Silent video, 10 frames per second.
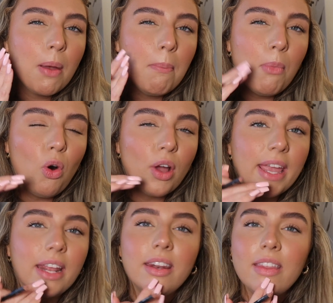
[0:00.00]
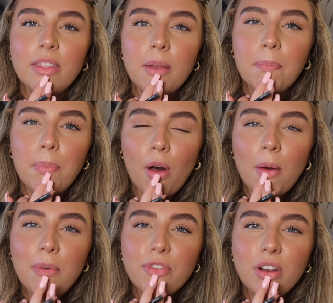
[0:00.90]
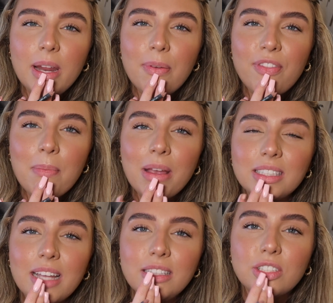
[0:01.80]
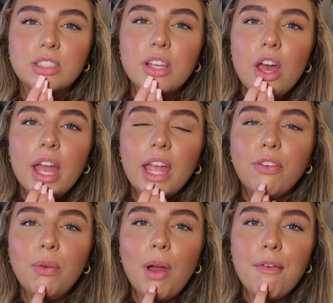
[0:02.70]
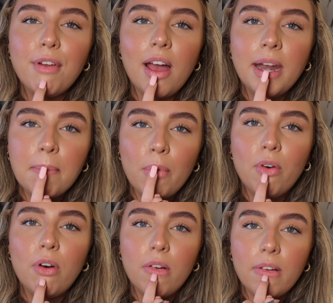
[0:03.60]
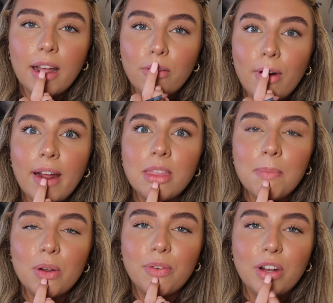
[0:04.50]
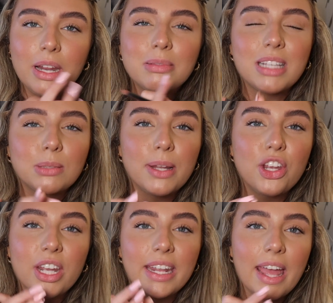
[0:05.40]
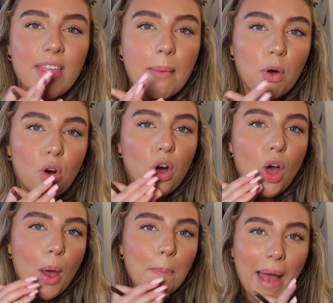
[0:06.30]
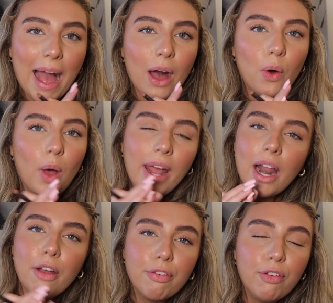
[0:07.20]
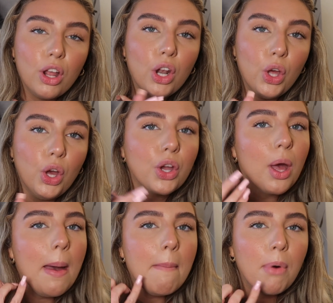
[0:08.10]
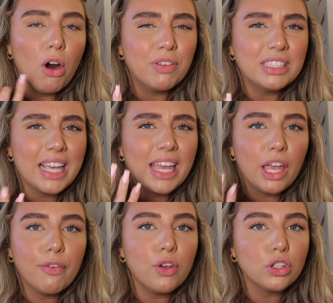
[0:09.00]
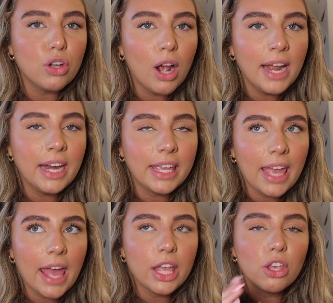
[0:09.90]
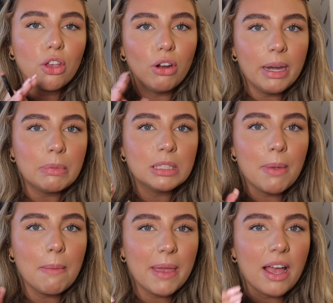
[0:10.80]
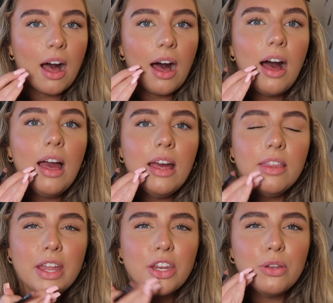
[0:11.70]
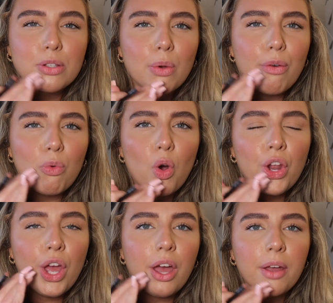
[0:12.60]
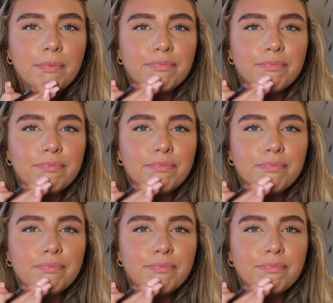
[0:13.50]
more in than the bottom of your lip, if that makes sense, because if you overline it more like right in the middle of your lips, that's when you're going to get that more pout and like fuller look. But obviously if you're trying to get your lips to be bigger, then you sort of want to